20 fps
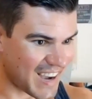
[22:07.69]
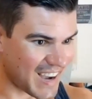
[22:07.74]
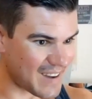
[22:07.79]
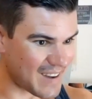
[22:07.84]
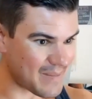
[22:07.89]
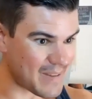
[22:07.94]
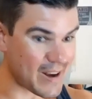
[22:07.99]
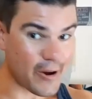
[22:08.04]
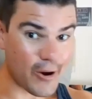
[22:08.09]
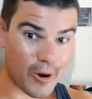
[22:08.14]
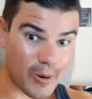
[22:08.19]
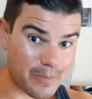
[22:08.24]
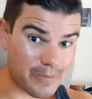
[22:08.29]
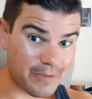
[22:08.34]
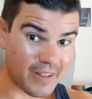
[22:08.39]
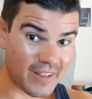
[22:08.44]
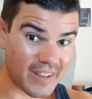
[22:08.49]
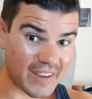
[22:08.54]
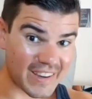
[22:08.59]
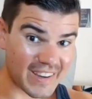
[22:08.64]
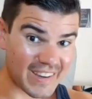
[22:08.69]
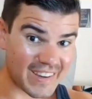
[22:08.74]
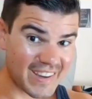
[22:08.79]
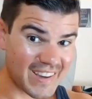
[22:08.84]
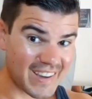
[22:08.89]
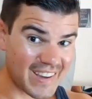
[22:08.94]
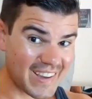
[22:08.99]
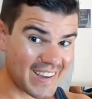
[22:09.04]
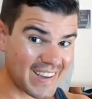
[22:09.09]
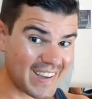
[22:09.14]
And
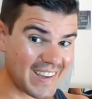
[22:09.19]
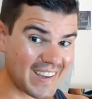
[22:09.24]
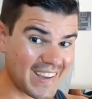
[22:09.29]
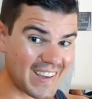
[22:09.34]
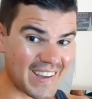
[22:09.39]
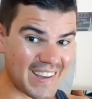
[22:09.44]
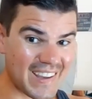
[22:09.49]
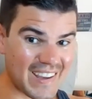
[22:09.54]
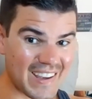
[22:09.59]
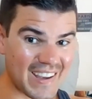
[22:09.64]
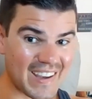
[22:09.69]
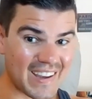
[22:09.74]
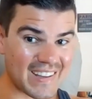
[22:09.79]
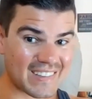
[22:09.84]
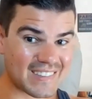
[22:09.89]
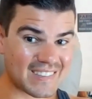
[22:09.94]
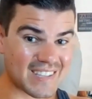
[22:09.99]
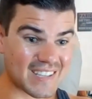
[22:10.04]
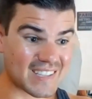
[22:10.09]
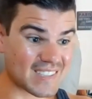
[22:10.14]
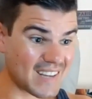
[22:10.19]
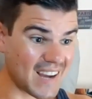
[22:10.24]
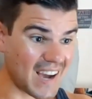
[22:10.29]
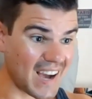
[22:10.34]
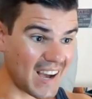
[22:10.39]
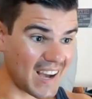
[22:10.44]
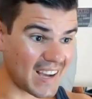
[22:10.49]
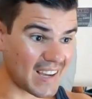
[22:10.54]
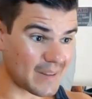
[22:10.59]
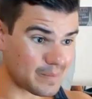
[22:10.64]
hopefully it does
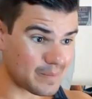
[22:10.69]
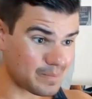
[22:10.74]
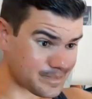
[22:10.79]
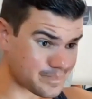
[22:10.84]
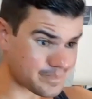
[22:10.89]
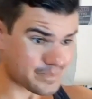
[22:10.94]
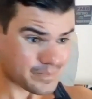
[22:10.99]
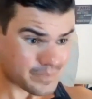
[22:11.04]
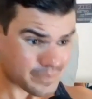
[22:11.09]
not